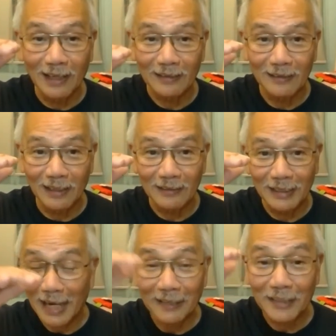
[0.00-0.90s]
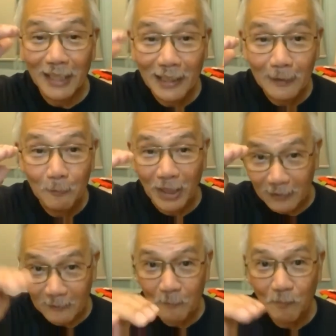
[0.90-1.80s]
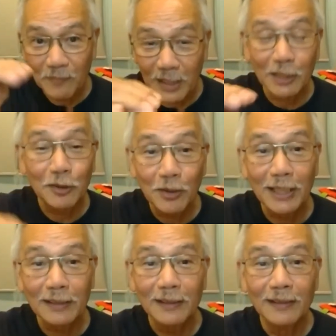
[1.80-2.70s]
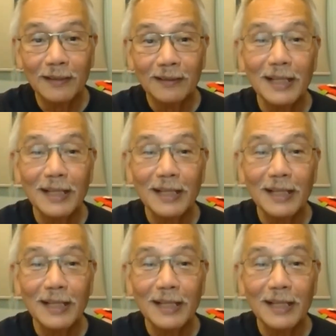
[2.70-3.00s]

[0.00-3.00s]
at, at, the ideal, but near to it,